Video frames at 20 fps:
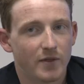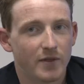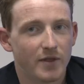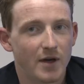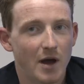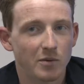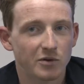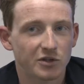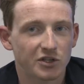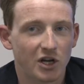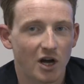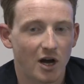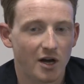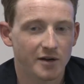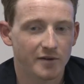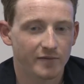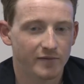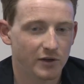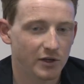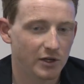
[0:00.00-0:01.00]
There was
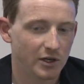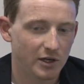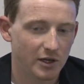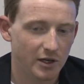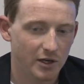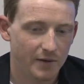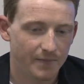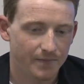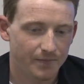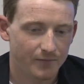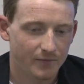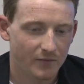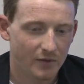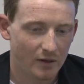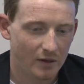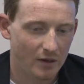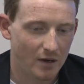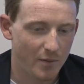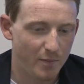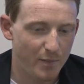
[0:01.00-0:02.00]
kind of a,
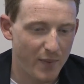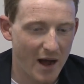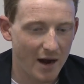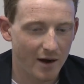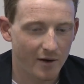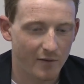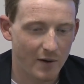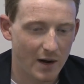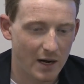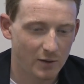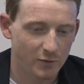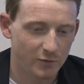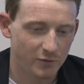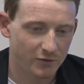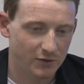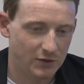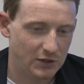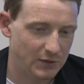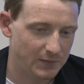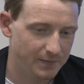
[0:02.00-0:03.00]
a
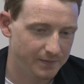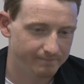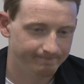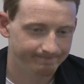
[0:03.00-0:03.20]
background